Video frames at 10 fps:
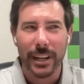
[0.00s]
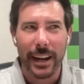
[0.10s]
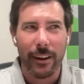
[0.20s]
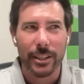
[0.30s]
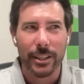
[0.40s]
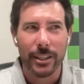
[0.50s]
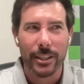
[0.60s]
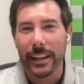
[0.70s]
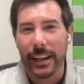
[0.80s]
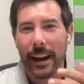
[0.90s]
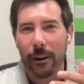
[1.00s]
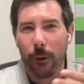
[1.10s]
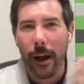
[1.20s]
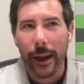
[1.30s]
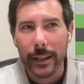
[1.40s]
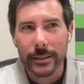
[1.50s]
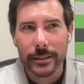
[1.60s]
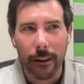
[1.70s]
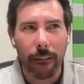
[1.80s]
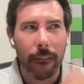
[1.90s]
And now I just finally got it right.
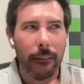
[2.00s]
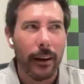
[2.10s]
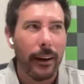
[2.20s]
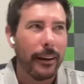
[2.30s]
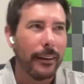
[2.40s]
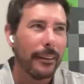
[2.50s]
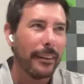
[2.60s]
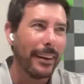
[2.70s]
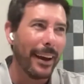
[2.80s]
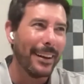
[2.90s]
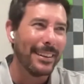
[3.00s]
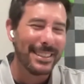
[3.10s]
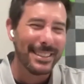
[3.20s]
So, uh, yeah. yeah.